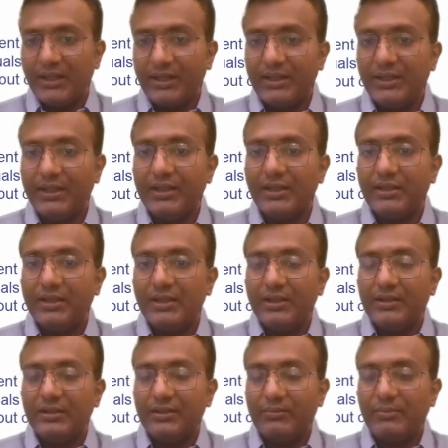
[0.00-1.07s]
Here,
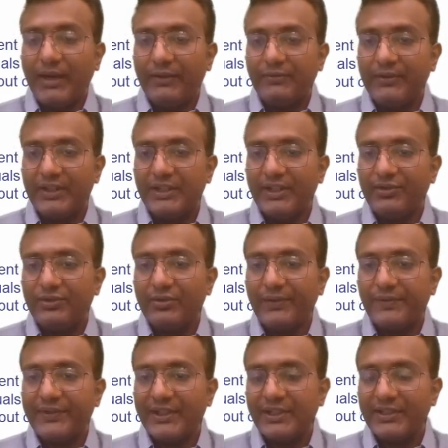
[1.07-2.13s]
the bifurcation
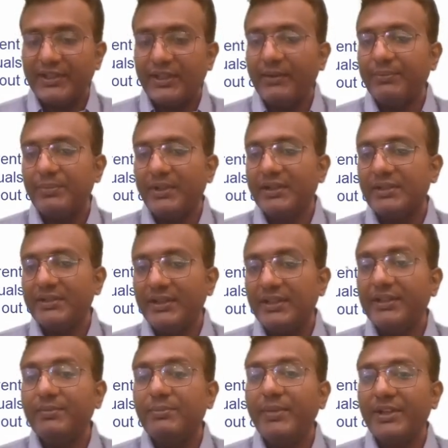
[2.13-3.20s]
of 6 amperes
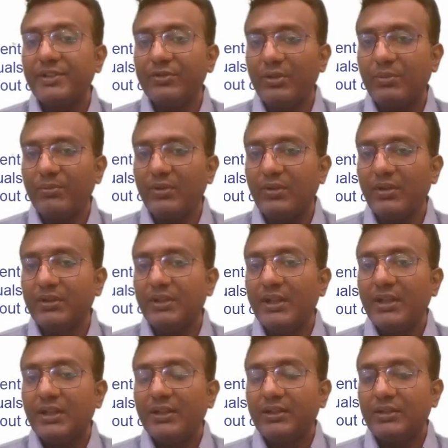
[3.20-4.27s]
is based upon
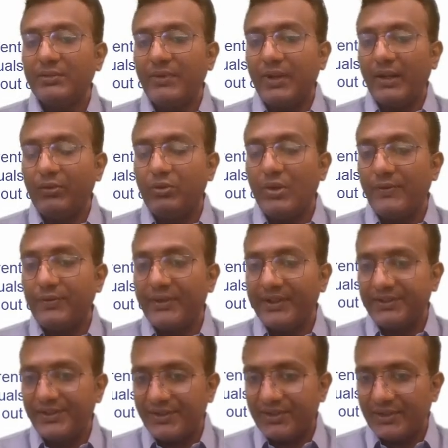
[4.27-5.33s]
the value of
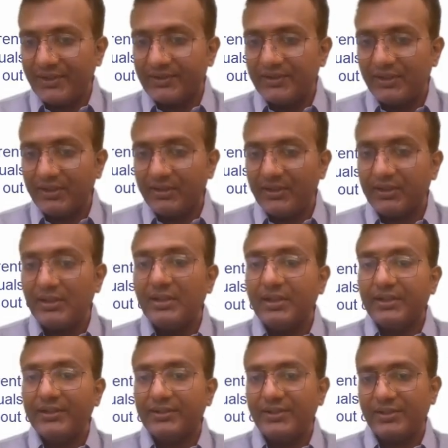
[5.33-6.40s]
resistance in the
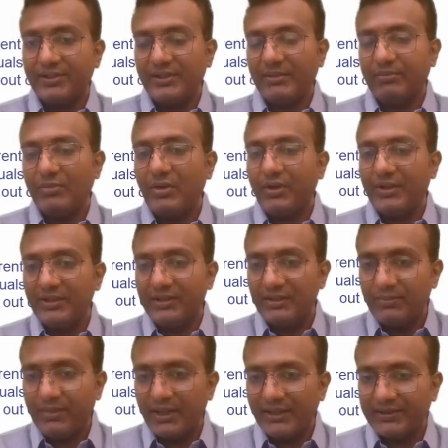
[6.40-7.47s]
system or in the
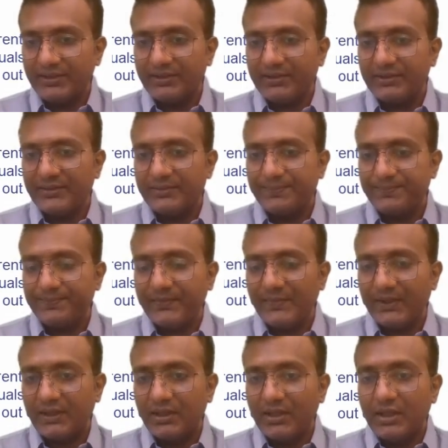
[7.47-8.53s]
branches.
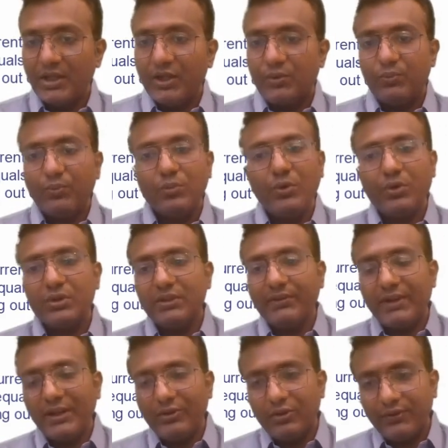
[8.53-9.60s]
More the
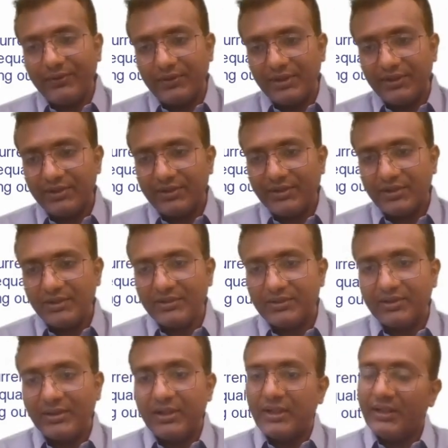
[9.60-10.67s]
value of
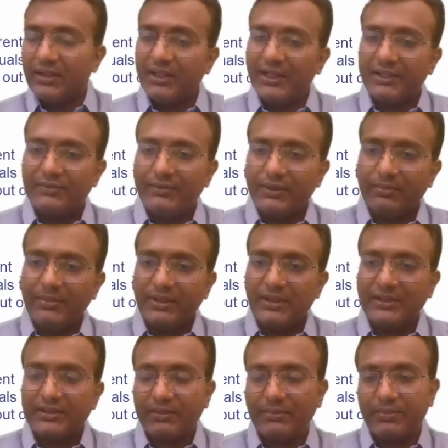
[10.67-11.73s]
resistance, less will be
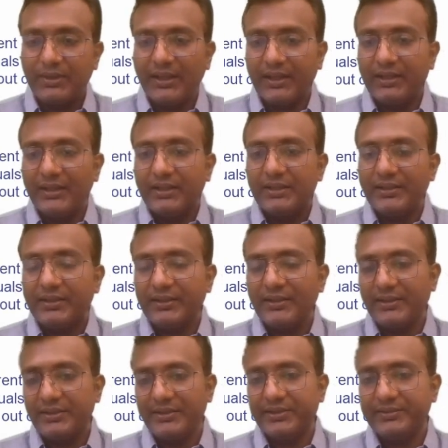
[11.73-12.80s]
the supply
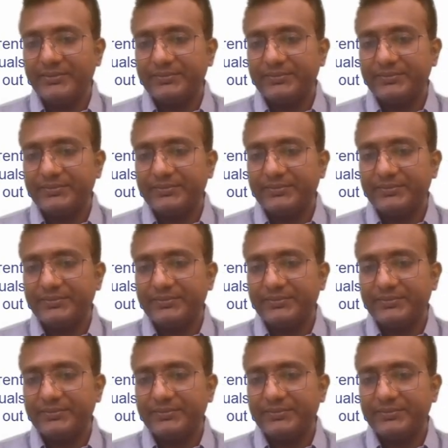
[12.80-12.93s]
current.